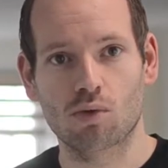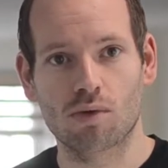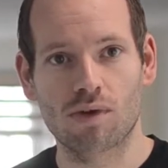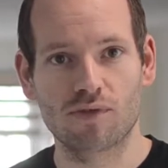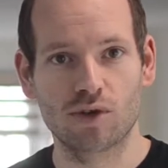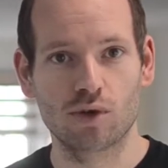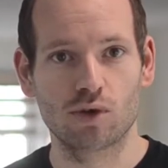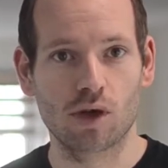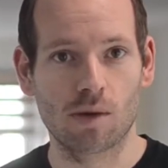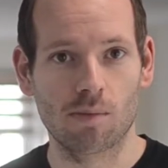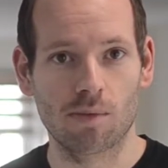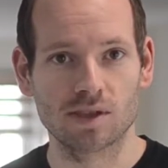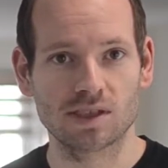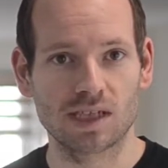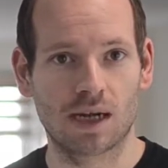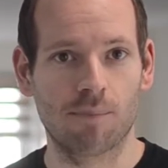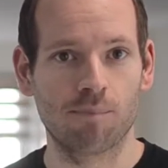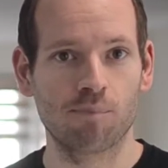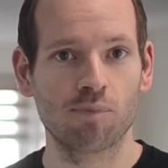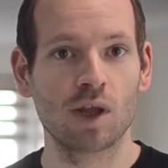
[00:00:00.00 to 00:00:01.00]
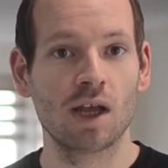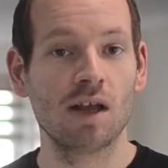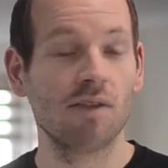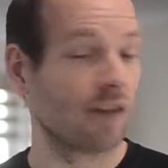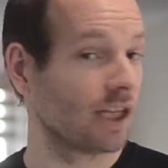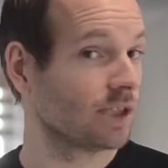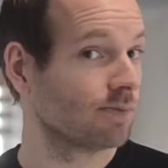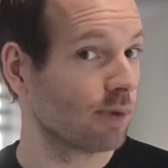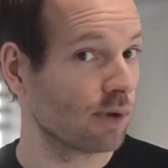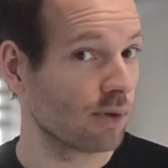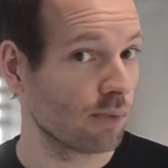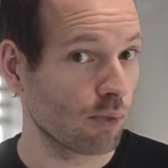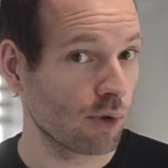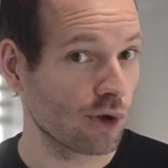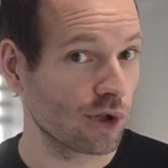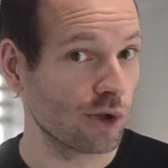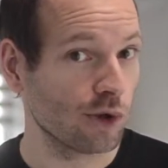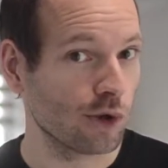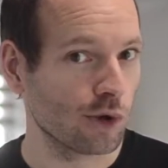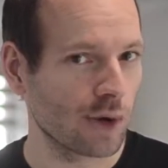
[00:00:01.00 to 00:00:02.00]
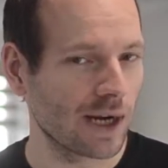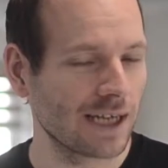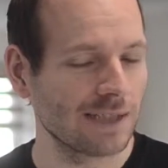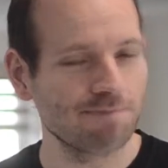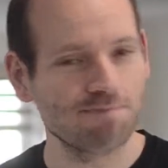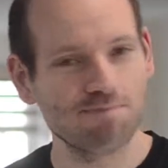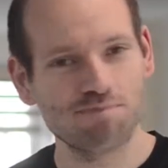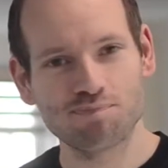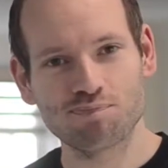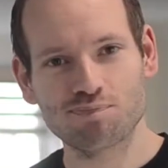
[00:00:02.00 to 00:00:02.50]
revenue numbers. Now, that's pretty, pretty cool, right?